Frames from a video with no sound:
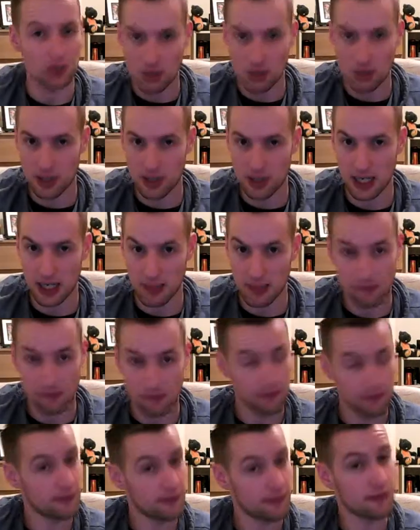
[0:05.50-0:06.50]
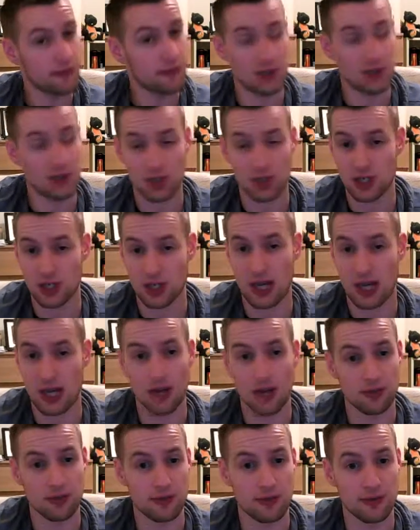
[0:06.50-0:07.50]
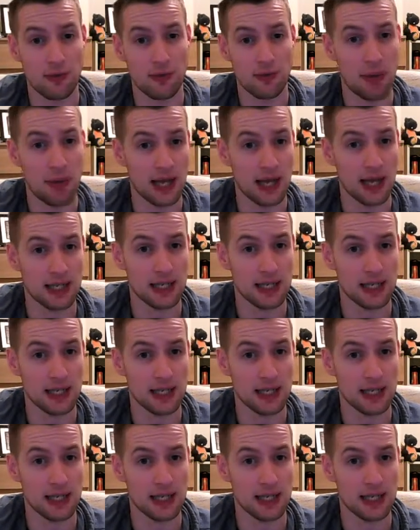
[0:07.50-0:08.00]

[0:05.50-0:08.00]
game, fresh out of the packet.